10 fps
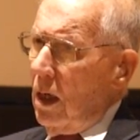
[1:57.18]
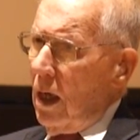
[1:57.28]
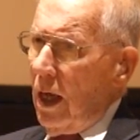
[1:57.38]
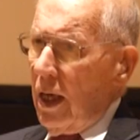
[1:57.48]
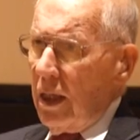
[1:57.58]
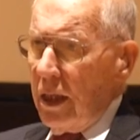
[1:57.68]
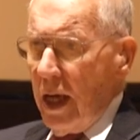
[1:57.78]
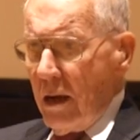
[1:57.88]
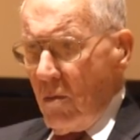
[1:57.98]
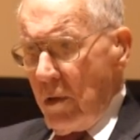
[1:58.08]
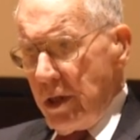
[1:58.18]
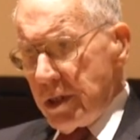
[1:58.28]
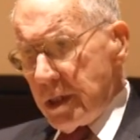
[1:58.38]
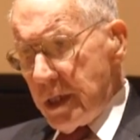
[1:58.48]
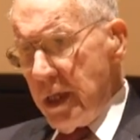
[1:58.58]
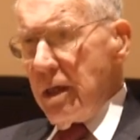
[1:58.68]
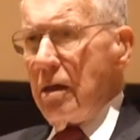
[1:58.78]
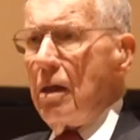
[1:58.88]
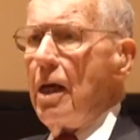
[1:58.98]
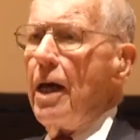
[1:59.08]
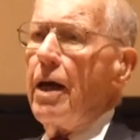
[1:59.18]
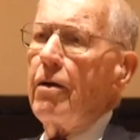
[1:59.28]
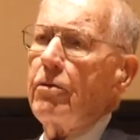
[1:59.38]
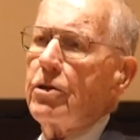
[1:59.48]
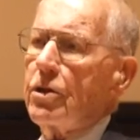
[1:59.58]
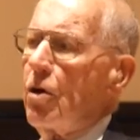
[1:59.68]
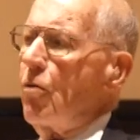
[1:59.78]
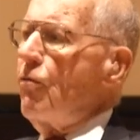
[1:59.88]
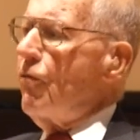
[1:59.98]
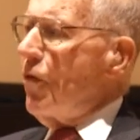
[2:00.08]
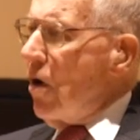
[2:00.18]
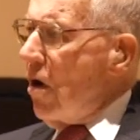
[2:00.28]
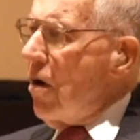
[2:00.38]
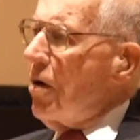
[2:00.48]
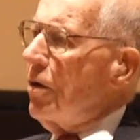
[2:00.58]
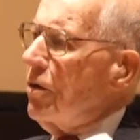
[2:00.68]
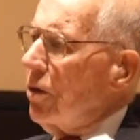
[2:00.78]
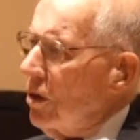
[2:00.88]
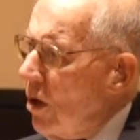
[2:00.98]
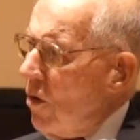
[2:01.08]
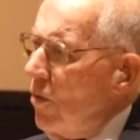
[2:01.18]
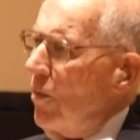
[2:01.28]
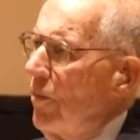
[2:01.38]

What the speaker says: And yet we still have so far to go.